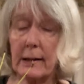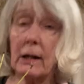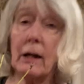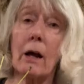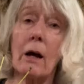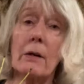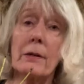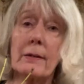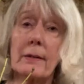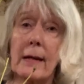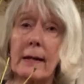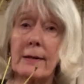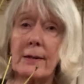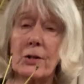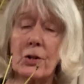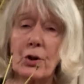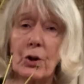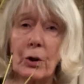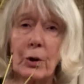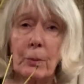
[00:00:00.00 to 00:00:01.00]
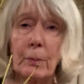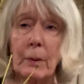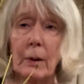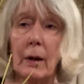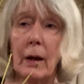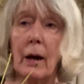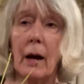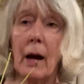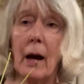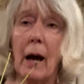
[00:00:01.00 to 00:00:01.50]
a glass test tube,
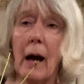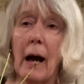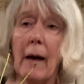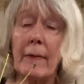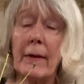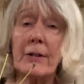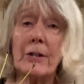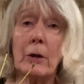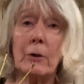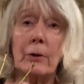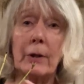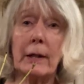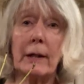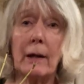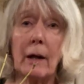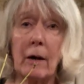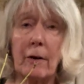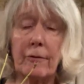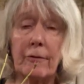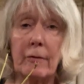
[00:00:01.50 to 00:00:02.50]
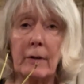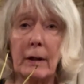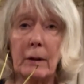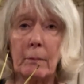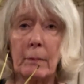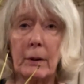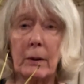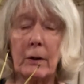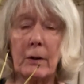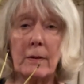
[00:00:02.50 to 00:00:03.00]
and they don't need covering
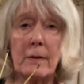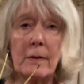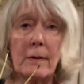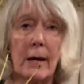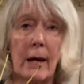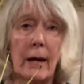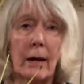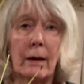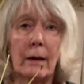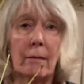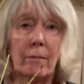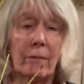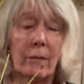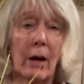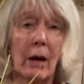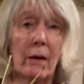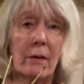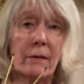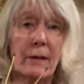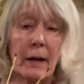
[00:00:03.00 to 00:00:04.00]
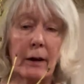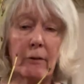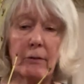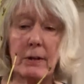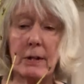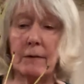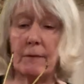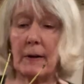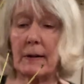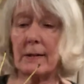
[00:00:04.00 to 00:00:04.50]
because they are
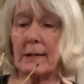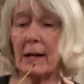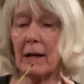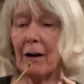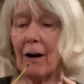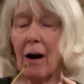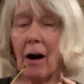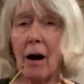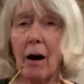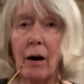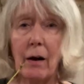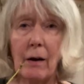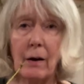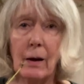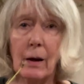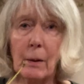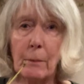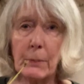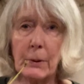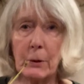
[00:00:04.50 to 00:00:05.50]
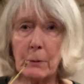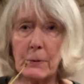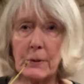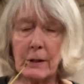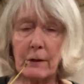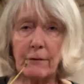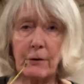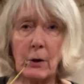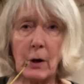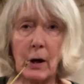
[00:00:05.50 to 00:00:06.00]
decorative as they are. But
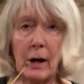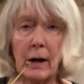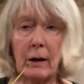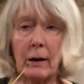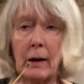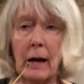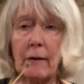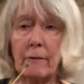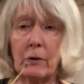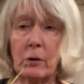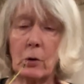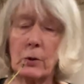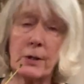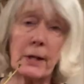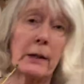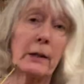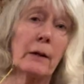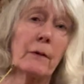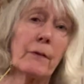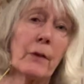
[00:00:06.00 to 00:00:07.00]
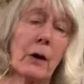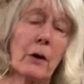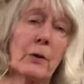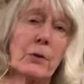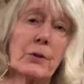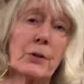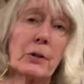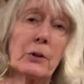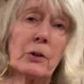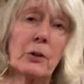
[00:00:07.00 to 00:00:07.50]
obviously if you haven't got any of
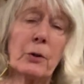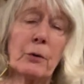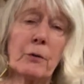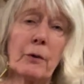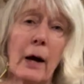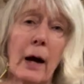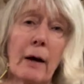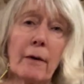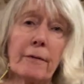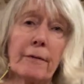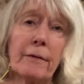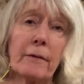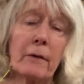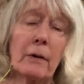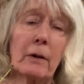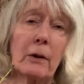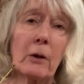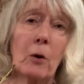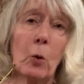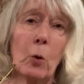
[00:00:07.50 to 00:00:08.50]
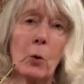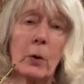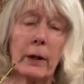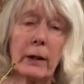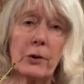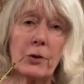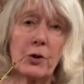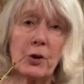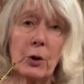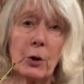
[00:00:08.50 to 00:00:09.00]
those and you have
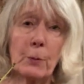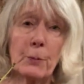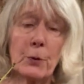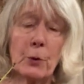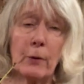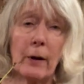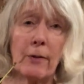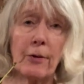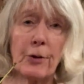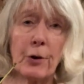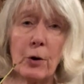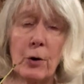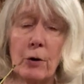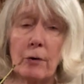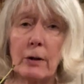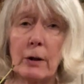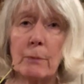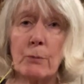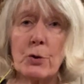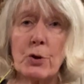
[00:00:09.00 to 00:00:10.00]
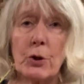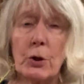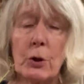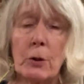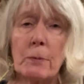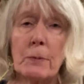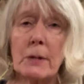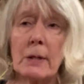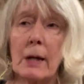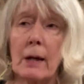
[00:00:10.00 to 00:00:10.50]
orchid tubes or anthurium
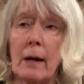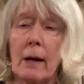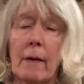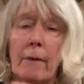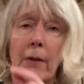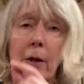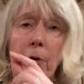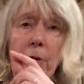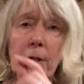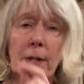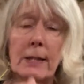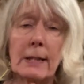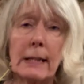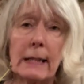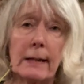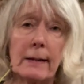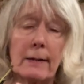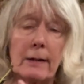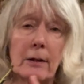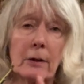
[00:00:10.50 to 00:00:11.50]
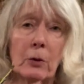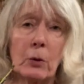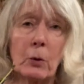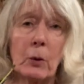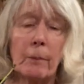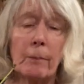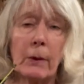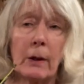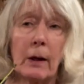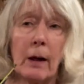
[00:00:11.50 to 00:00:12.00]
tubes, then you just need to
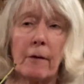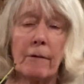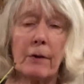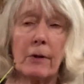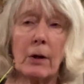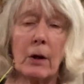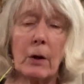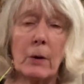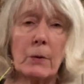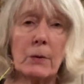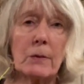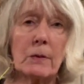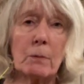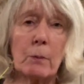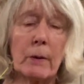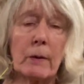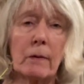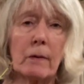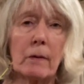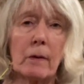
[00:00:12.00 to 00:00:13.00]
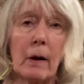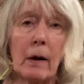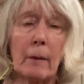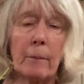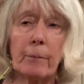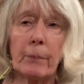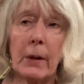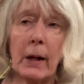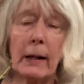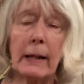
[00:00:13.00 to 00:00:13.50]
cover those with
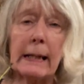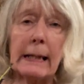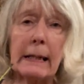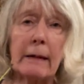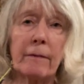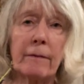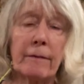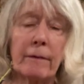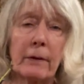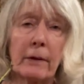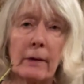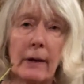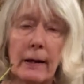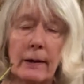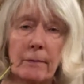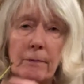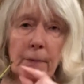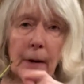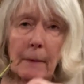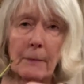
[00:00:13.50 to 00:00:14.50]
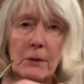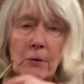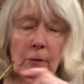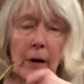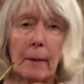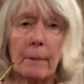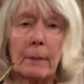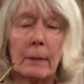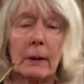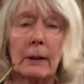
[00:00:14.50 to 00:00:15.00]
a leaf, and then perhaps
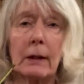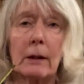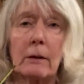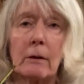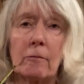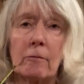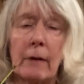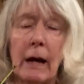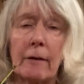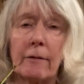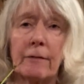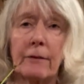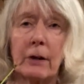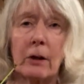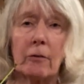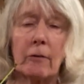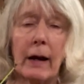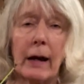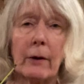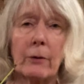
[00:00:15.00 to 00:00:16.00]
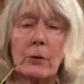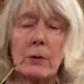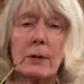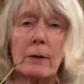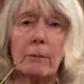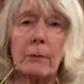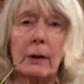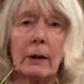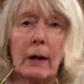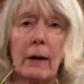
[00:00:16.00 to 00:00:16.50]
wrap a little raffia around or
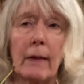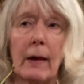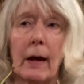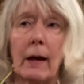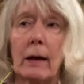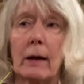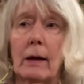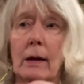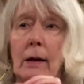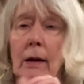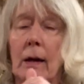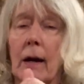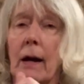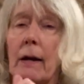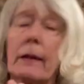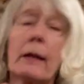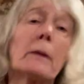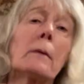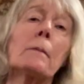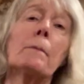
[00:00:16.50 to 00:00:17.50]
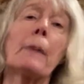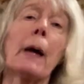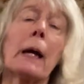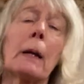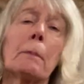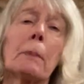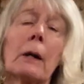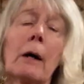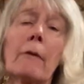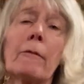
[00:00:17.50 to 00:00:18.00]
something like that, and then a
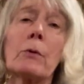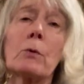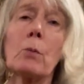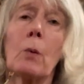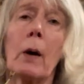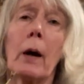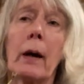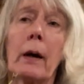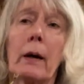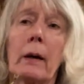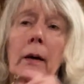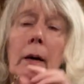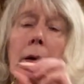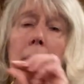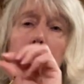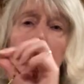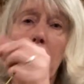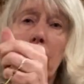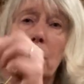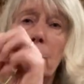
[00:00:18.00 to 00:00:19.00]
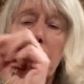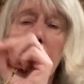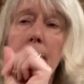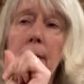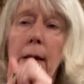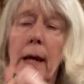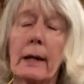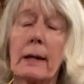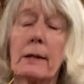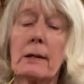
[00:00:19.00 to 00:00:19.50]
paper covered wire,
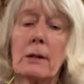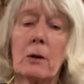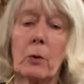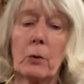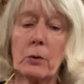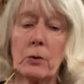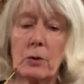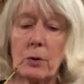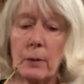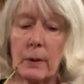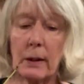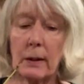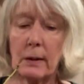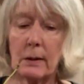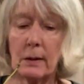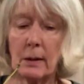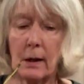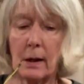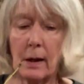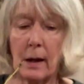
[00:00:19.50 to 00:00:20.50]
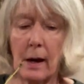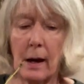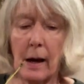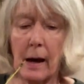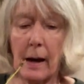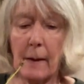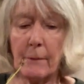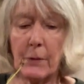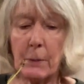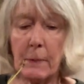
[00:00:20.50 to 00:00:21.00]
twist that onto it.
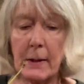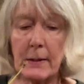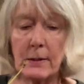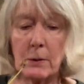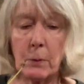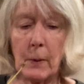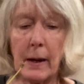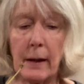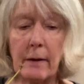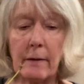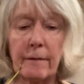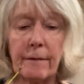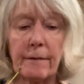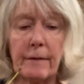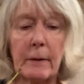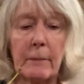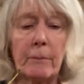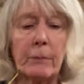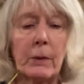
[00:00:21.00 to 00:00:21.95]
The best way of